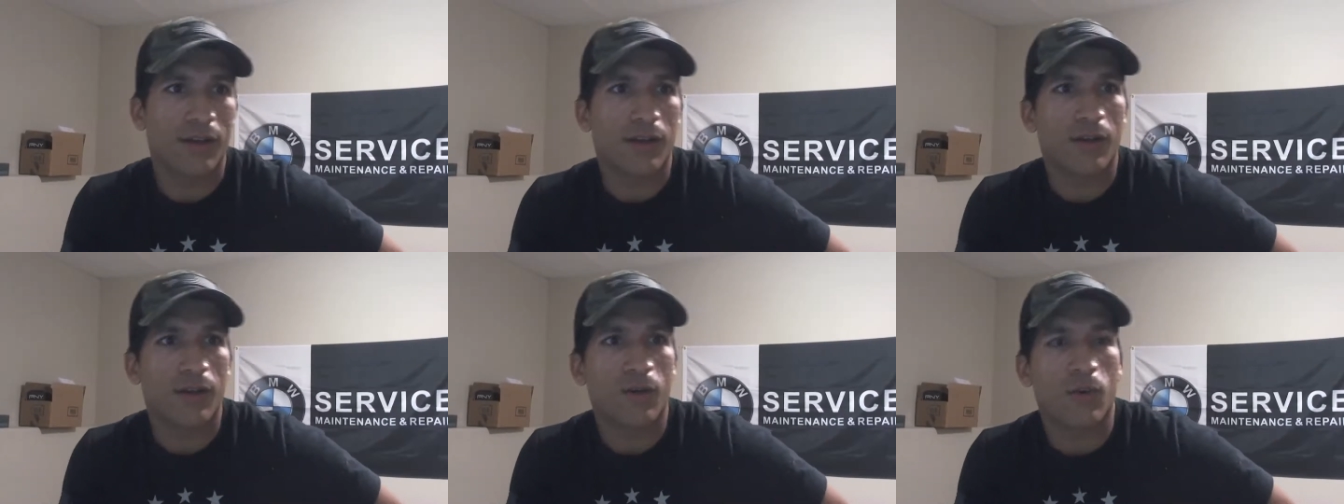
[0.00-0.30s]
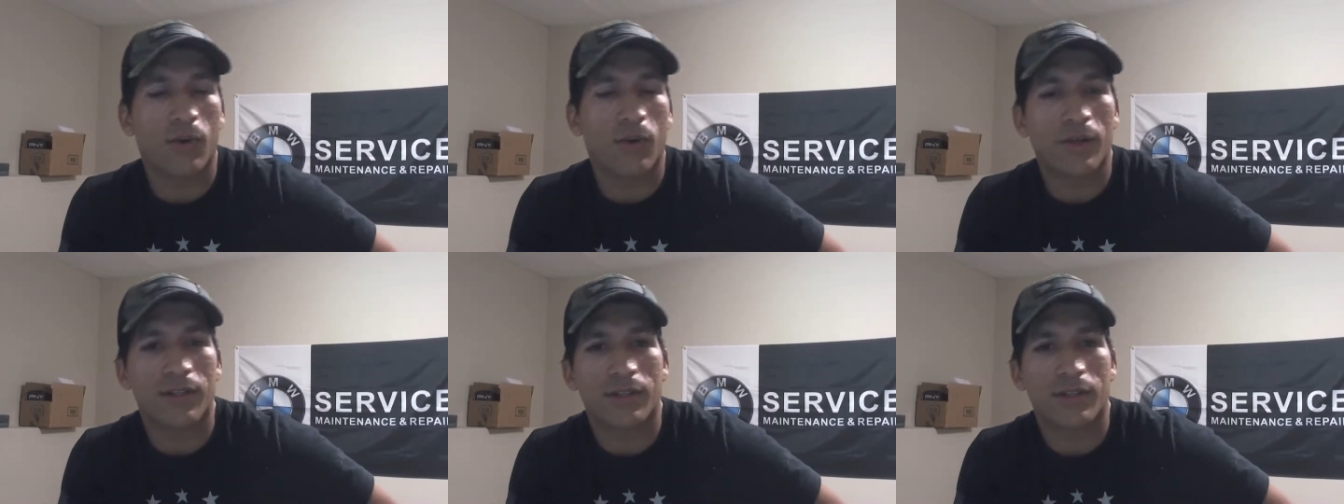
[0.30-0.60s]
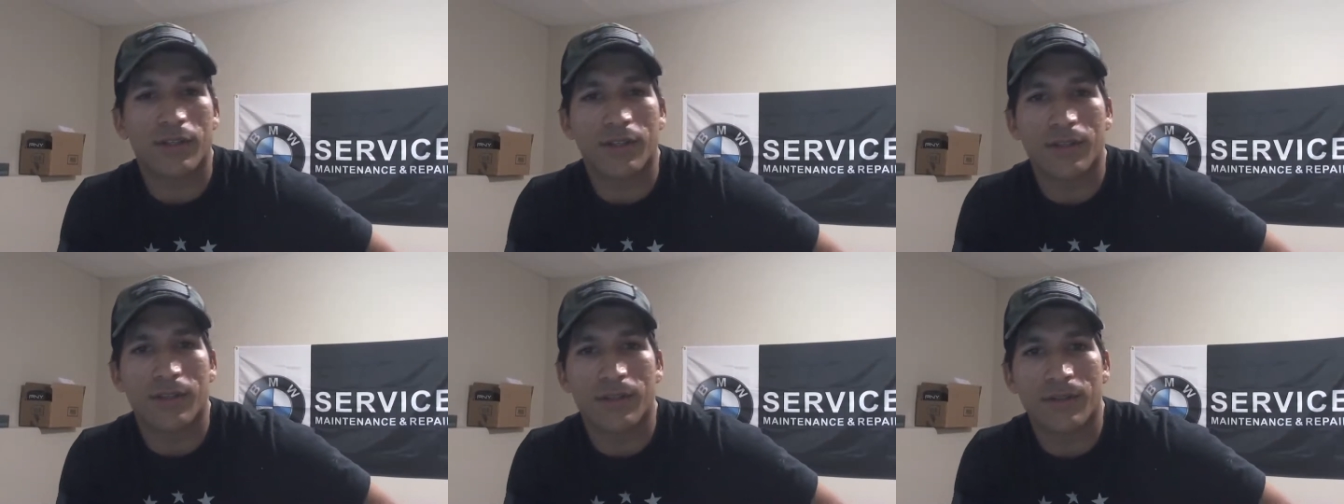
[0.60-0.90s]

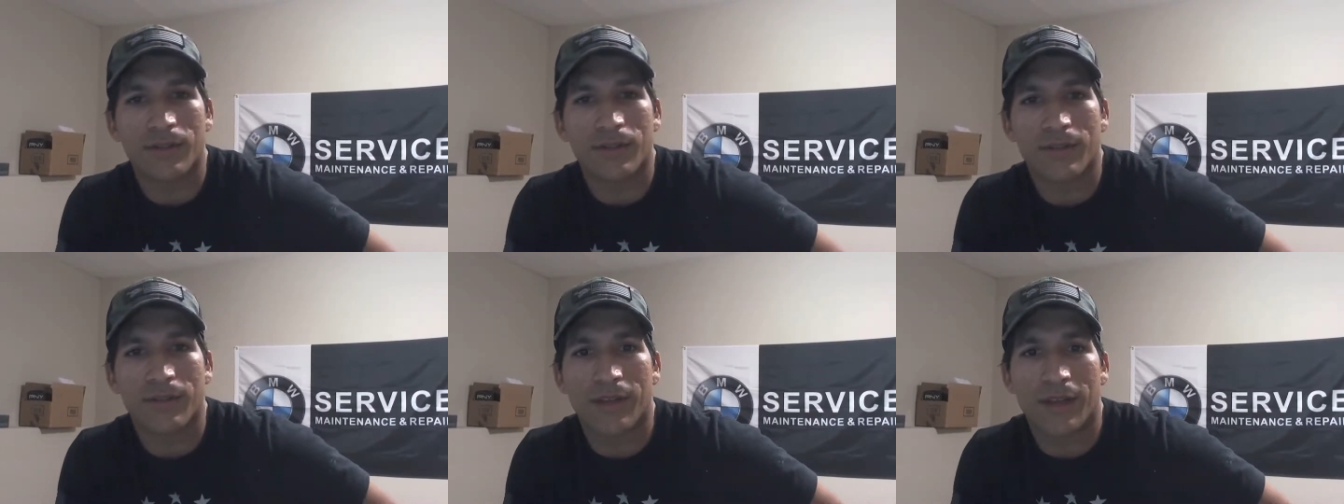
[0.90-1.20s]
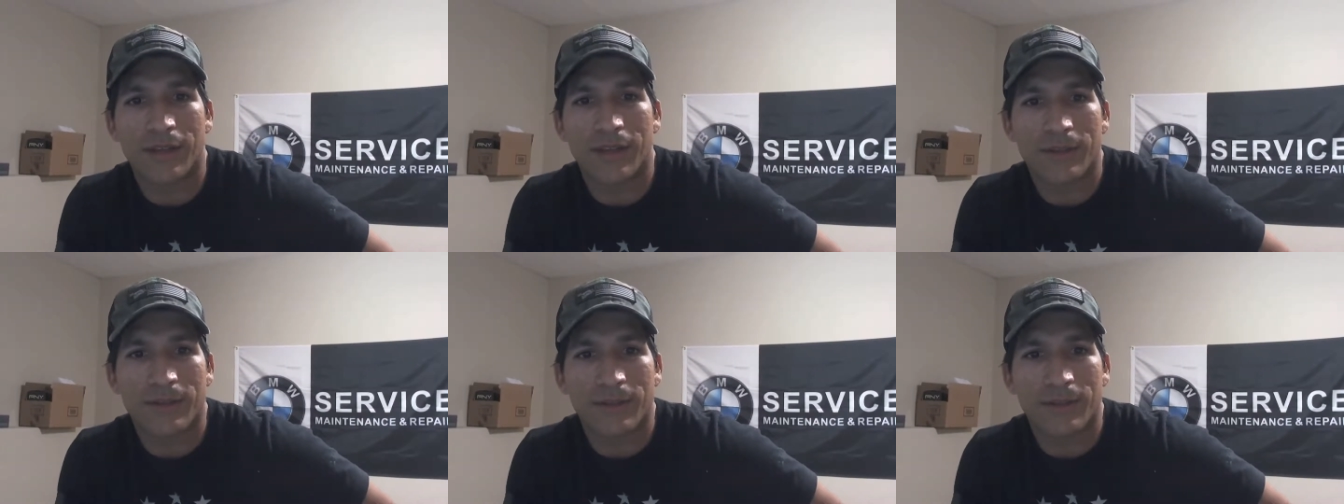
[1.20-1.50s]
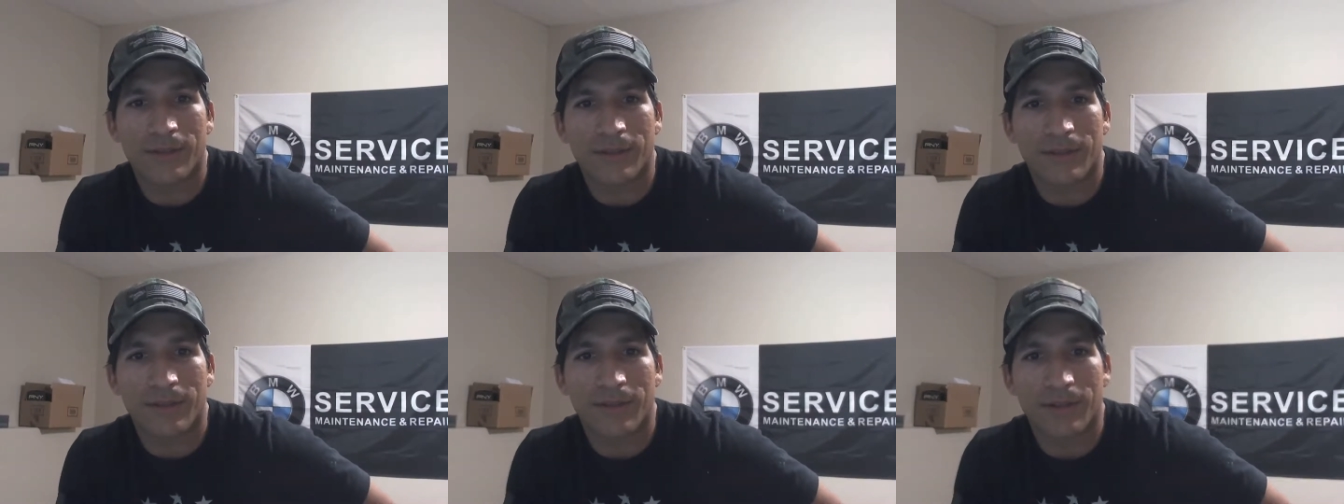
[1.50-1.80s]
questions
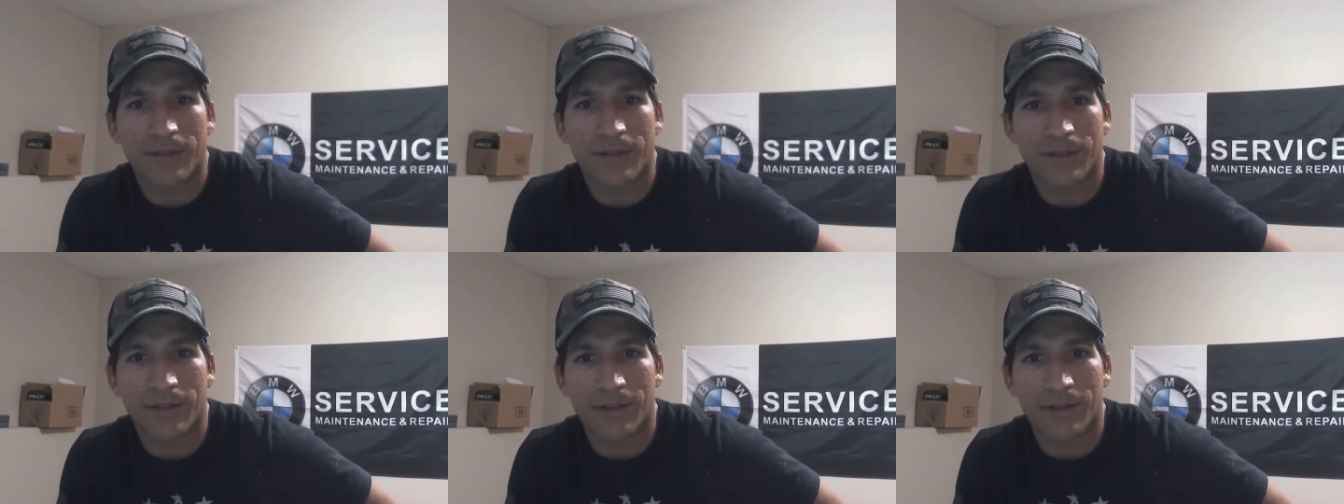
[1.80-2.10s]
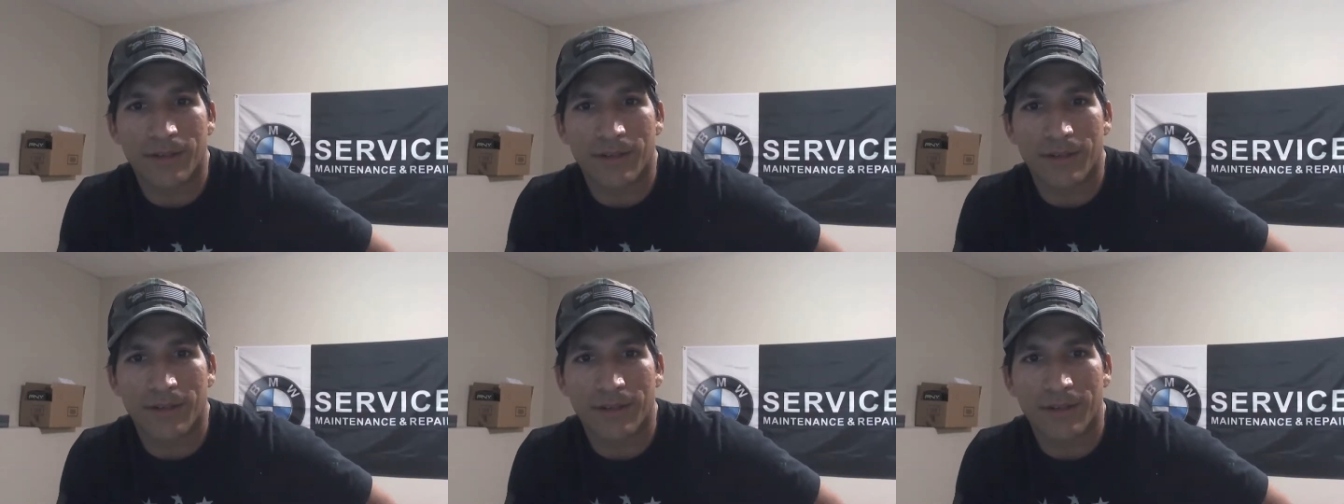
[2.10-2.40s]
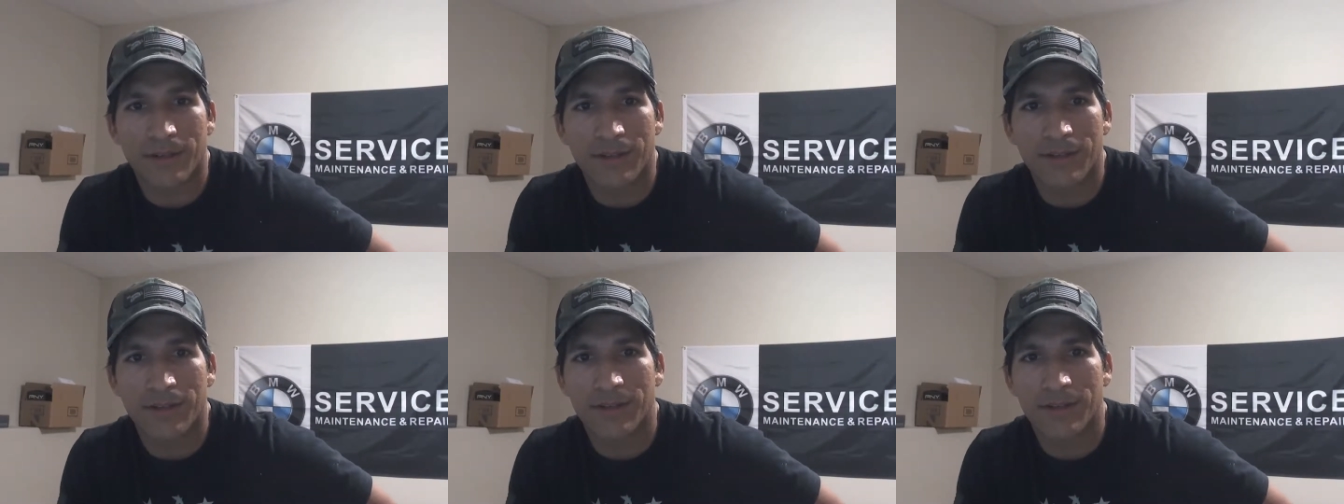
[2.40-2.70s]
answered, and
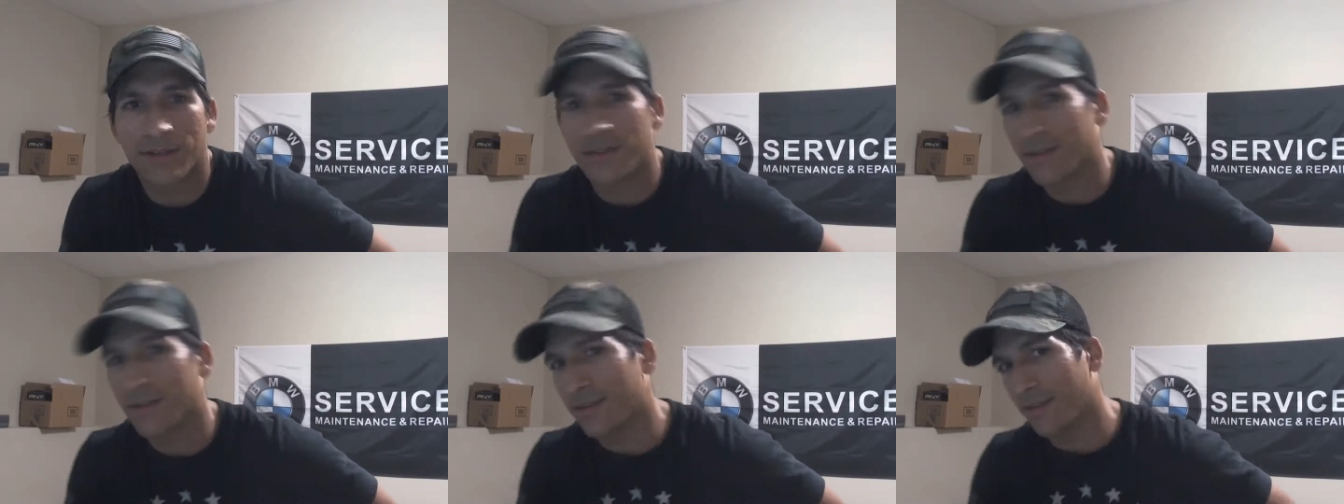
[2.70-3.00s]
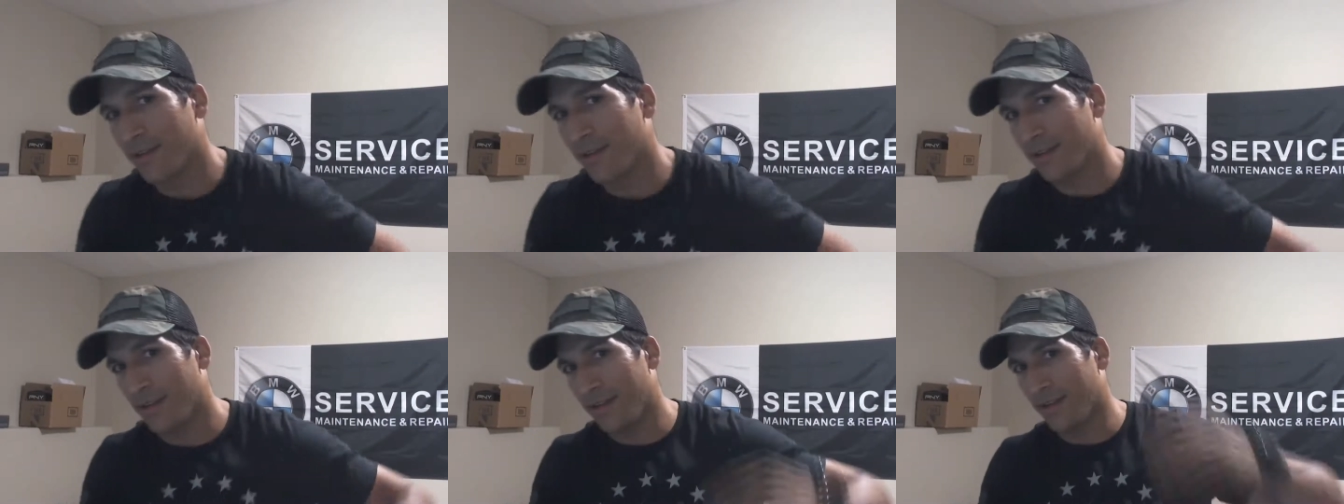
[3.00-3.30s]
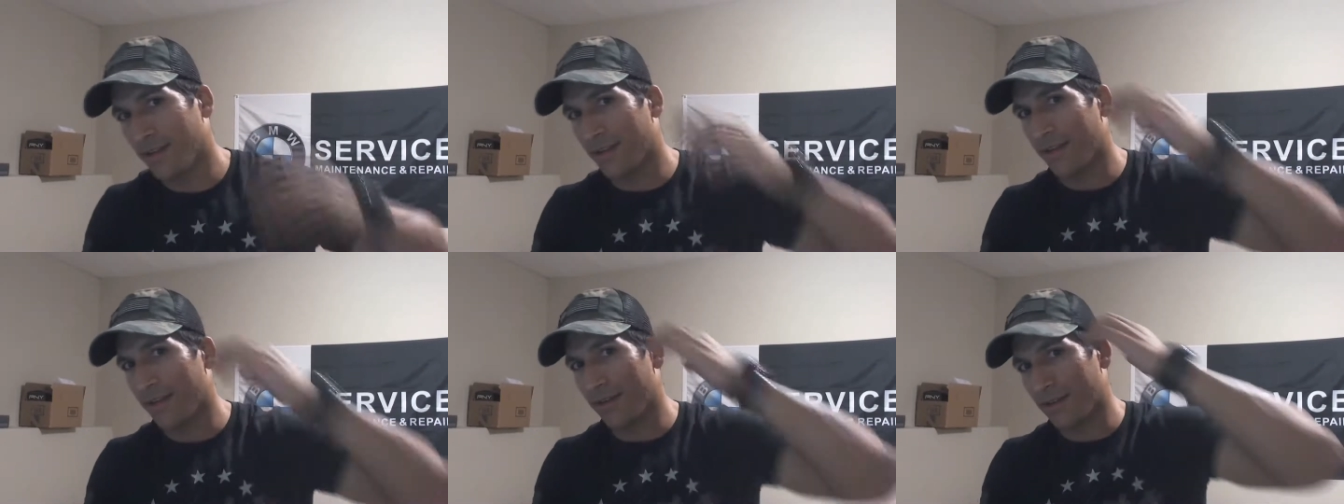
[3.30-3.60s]
I need a
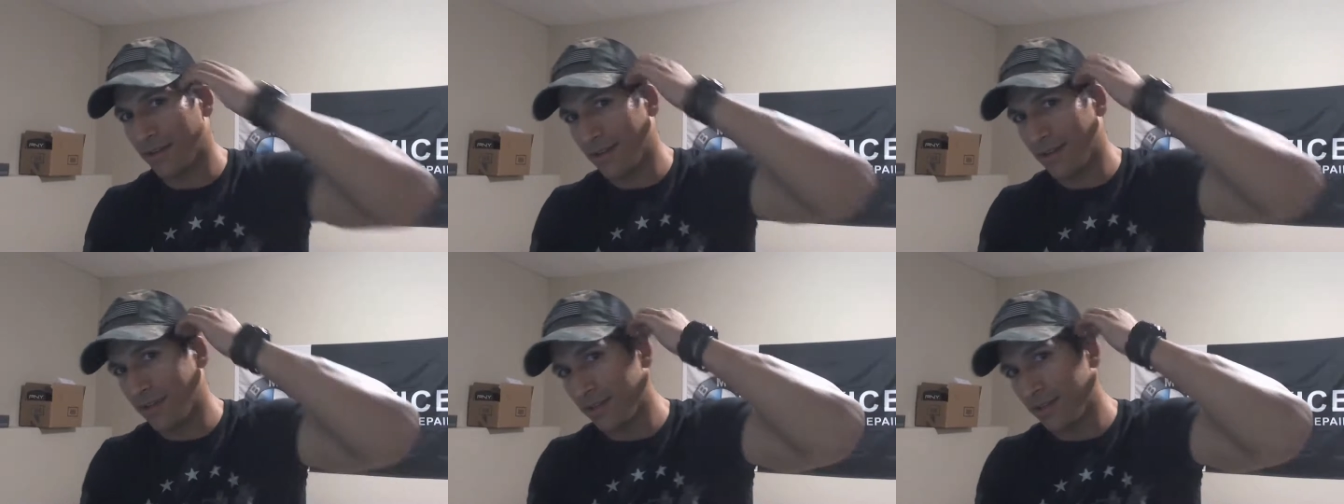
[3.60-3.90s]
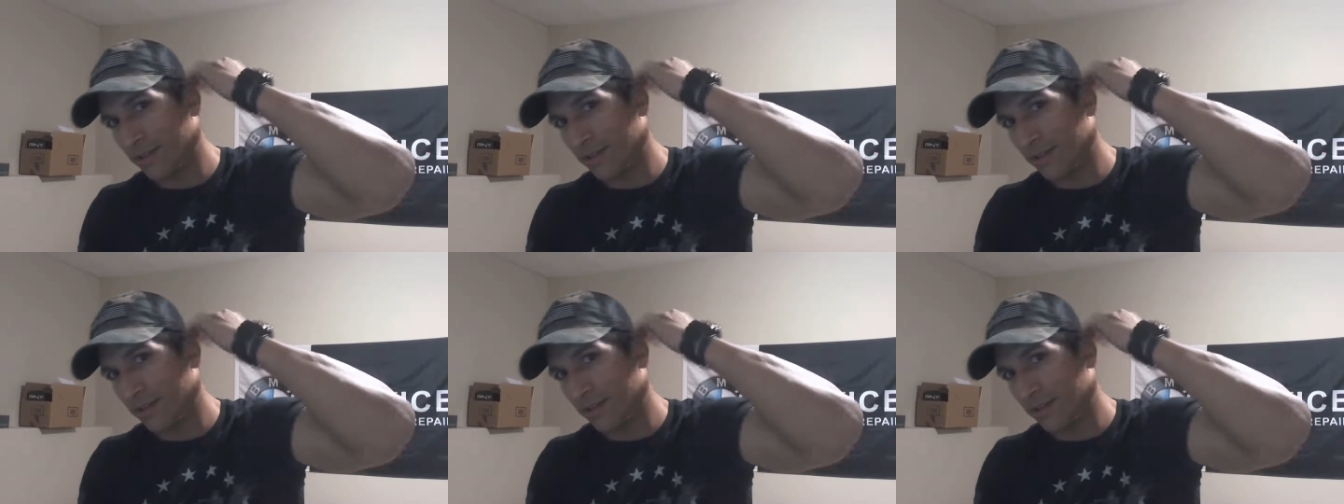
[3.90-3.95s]
haircut.